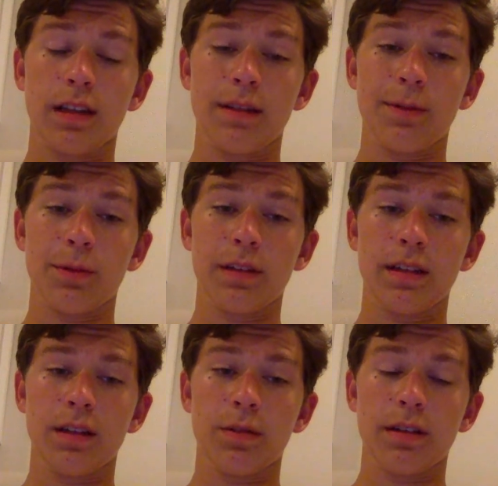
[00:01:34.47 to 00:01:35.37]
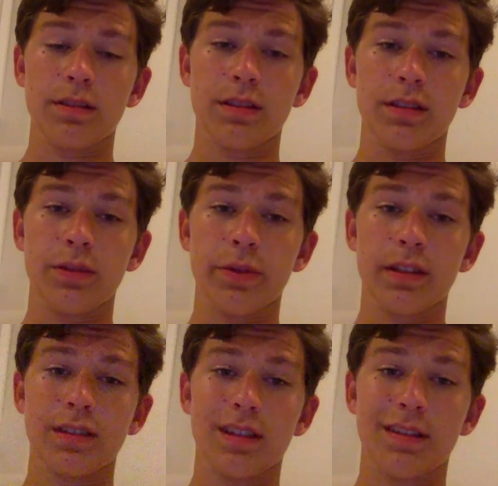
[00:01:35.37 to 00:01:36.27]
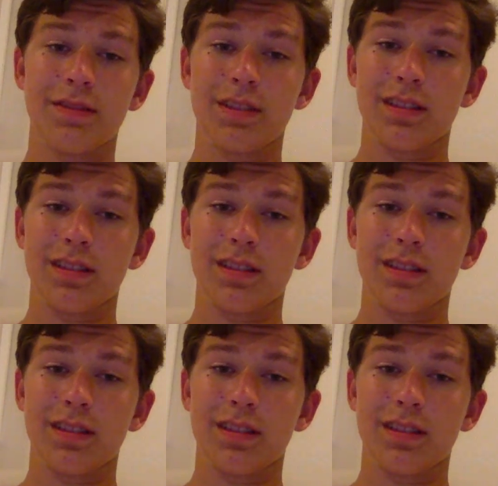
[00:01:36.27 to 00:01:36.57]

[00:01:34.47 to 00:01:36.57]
and everyone and no one else is doing stuff.